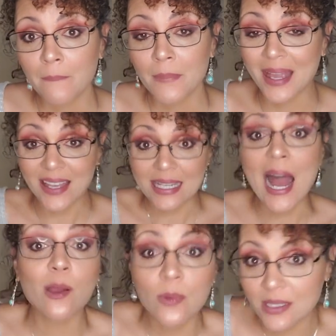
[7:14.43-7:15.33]
because
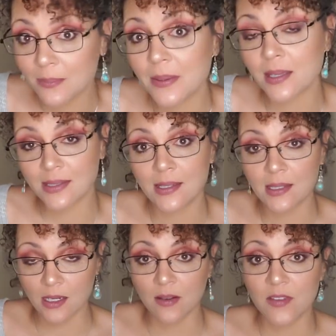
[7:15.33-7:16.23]
I wasn't being
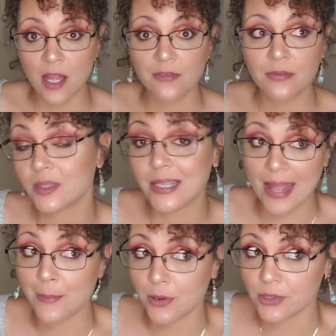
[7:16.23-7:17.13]
sensitive enough to
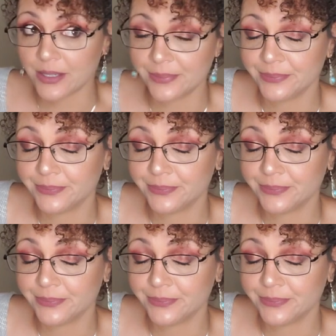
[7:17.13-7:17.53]
that person.